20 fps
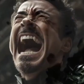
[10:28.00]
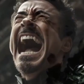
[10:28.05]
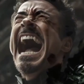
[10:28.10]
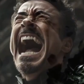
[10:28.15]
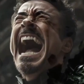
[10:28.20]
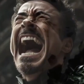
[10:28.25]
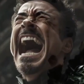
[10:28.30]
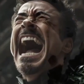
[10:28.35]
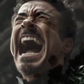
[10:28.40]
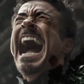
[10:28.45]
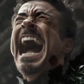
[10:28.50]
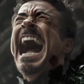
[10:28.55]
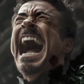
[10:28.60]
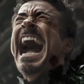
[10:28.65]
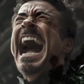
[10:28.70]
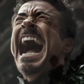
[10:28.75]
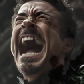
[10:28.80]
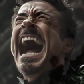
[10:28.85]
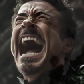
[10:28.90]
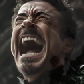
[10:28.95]
Did you
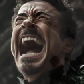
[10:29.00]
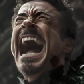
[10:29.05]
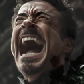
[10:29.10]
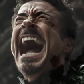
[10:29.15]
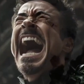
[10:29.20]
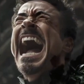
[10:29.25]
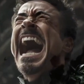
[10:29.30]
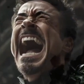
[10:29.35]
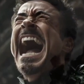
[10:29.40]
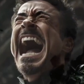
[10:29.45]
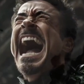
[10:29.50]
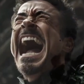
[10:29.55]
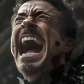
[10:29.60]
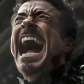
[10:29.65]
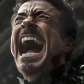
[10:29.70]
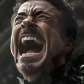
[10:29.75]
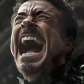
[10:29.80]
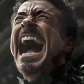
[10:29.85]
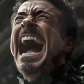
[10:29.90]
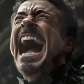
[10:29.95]
really think that would make
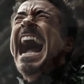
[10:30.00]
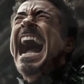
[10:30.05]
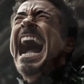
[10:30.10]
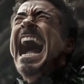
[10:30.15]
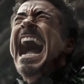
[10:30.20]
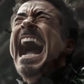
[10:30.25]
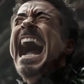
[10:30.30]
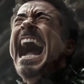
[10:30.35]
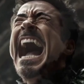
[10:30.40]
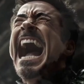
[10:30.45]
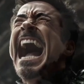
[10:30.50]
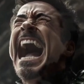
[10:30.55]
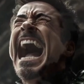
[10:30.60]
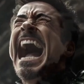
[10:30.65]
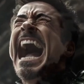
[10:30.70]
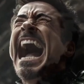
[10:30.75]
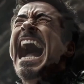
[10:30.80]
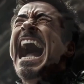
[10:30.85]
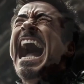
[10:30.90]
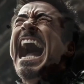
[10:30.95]
any difference?
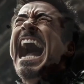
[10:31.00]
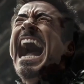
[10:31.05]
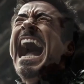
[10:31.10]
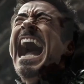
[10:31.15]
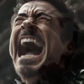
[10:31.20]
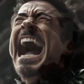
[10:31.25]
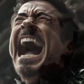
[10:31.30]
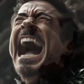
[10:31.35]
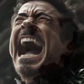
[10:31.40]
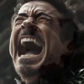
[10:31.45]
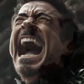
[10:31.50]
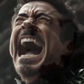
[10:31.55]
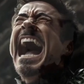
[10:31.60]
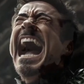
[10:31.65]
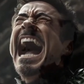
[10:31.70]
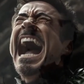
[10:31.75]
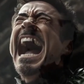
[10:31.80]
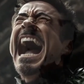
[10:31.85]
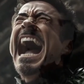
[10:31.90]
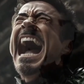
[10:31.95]
Magneto
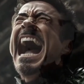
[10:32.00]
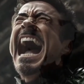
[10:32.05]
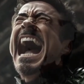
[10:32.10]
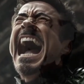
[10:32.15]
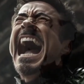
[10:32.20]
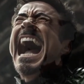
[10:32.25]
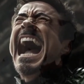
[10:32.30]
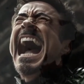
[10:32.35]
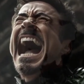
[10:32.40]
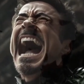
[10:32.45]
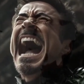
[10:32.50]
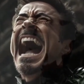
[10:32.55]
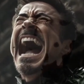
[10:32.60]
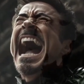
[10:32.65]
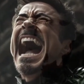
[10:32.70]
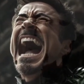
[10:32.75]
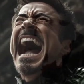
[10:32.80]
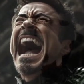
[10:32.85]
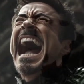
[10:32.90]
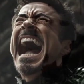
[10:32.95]
looked up, his
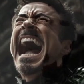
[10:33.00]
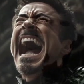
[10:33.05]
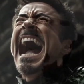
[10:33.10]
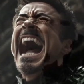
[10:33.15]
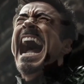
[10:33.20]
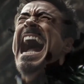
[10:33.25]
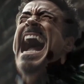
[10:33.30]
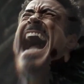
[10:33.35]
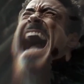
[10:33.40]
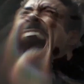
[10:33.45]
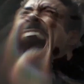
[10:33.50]
face hardened.